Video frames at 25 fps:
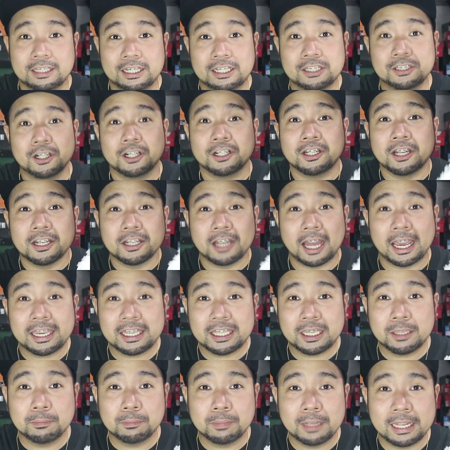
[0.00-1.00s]
These are the
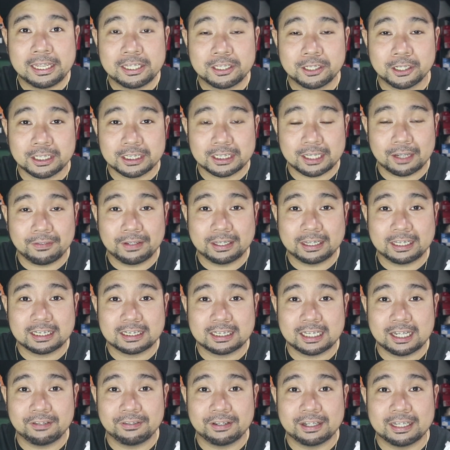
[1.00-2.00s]
Nike Blazer
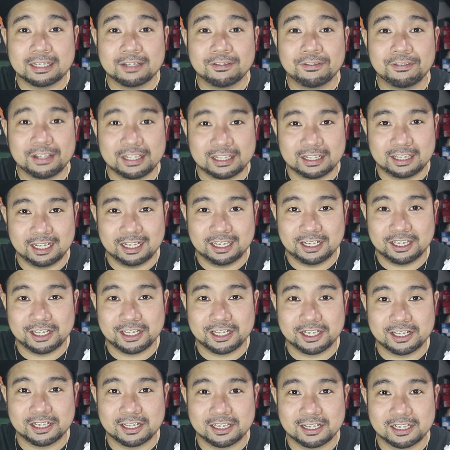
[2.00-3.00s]
77 Vintage.